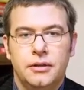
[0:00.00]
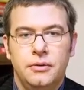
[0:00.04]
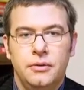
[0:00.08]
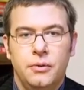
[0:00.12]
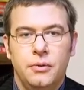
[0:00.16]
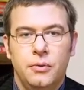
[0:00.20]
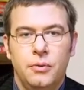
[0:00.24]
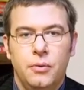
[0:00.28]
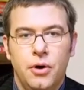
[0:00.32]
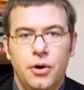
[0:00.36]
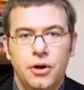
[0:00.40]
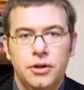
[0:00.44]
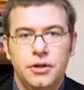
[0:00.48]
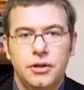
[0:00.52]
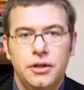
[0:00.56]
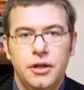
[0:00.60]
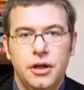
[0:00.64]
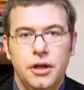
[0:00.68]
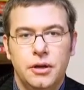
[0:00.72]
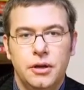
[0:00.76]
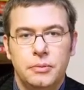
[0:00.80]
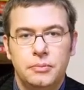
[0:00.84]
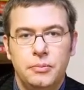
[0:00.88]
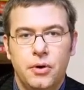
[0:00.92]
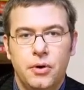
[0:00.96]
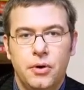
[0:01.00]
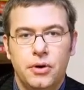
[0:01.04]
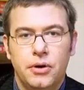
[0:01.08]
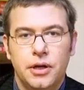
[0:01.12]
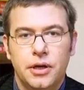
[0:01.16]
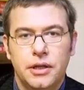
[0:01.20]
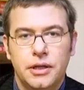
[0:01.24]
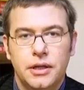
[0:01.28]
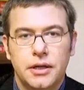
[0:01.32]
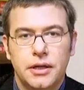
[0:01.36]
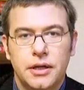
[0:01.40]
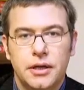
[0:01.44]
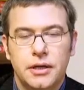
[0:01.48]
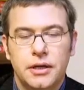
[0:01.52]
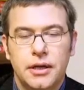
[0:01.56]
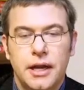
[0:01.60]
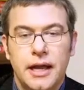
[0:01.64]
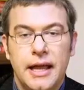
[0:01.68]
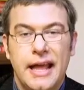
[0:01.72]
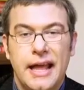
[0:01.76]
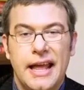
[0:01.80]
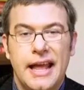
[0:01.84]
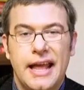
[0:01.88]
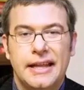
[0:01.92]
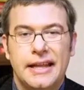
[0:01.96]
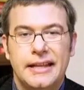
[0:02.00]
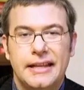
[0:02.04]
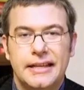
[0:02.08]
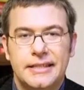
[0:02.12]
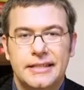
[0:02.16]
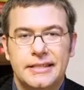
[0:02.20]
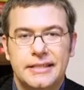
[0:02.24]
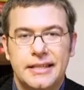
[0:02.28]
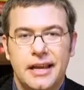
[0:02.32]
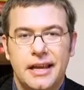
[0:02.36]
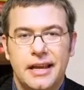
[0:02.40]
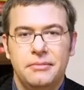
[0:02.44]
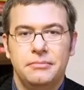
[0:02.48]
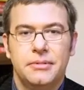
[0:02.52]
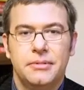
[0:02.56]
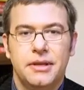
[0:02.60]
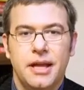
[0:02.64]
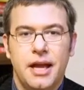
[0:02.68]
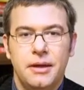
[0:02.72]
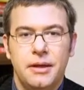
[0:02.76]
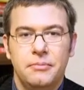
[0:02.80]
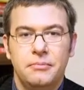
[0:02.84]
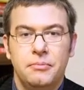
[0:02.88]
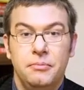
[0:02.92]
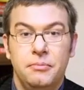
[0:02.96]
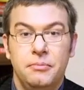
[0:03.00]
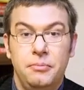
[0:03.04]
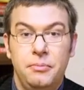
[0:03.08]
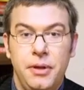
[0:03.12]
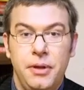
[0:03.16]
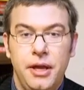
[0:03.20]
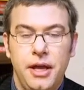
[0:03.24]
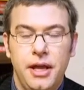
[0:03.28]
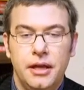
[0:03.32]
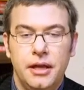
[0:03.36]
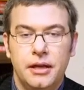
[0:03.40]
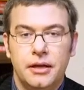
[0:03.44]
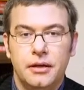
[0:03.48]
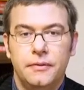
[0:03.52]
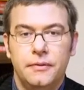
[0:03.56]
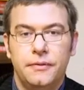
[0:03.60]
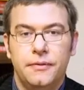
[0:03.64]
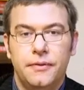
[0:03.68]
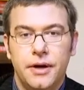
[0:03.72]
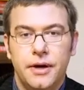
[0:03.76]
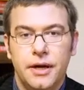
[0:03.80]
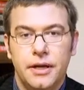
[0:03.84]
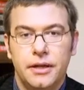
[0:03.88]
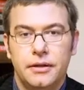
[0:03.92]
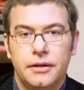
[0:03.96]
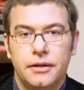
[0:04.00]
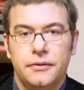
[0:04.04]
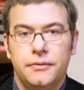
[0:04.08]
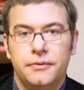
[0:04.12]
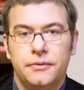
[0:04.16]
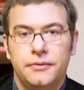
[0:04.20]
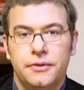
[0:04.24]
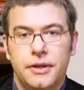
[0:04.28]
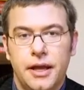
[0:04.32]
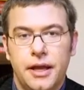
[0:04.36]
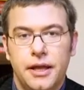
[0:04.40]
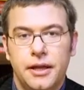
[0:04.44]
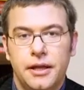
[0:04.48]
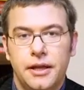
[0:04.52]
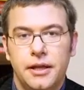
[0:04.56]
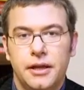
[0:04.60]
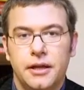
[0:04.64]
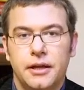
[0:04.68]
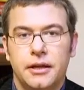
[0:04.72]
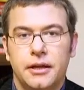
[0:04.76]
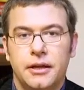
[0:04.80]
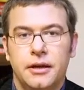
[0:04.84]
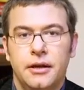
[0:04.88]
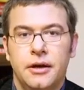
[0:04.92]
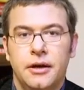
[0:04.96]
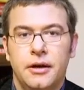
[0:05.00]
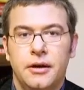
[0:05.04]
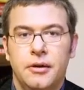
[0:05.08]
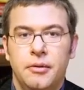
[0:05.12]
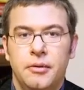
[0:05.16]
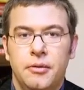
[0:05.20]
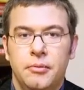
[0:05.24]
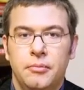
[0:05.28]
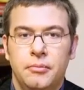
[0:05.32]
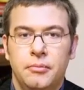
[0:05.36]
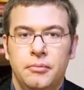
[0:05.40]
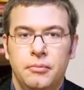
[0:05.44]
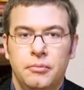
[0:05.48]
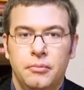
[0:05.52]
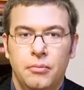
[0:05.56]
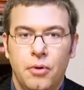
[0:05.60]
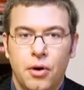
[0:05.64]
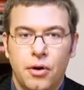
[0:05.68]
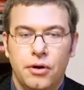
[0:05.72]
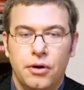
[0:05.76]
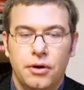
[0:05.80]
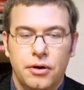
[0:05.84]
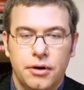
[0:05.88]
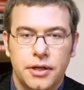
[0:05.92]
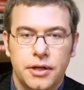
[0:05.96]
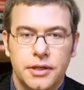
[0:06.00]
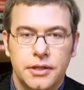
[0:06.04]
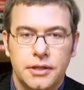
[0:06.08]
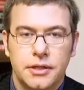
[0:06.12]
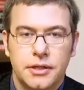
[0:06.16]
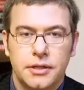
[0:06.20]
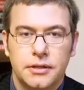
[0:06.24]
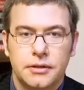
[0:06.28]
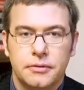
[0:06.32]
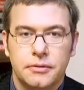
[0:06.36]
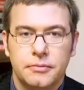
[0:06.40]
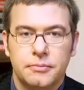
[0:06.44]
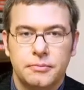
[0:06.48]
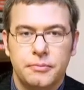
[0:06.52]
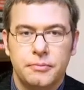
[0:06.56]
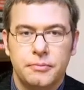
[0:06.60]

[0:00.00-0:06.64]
wanting more return at the same time being afraid of taking more risks.